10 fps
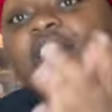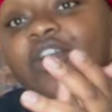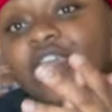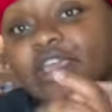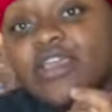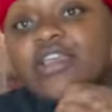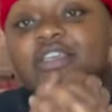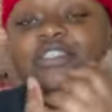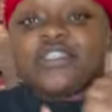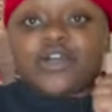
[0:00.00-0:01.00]
Okay,
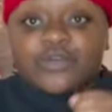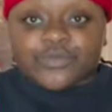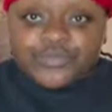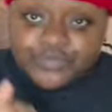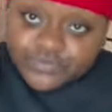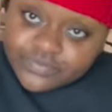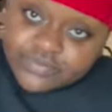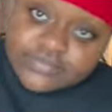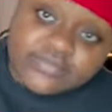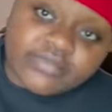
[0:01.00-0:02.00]
so
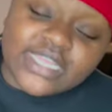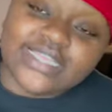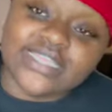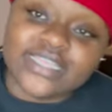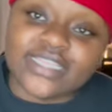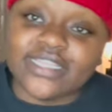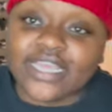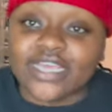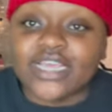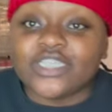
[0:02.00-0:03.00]

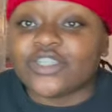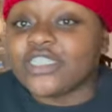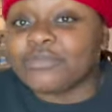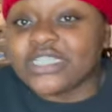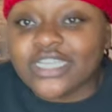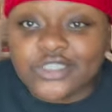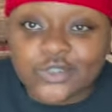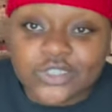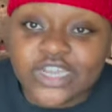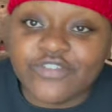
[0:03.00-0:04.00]
yeah, so that's my
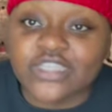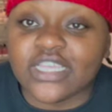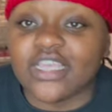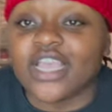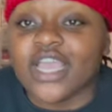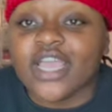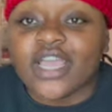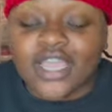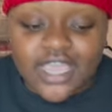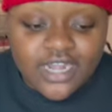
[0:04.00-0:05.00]
tattoos and everything,
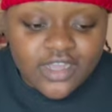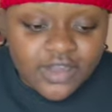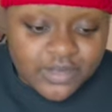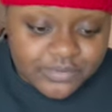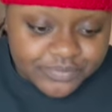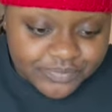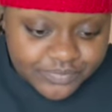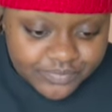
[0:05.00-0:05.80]
and um.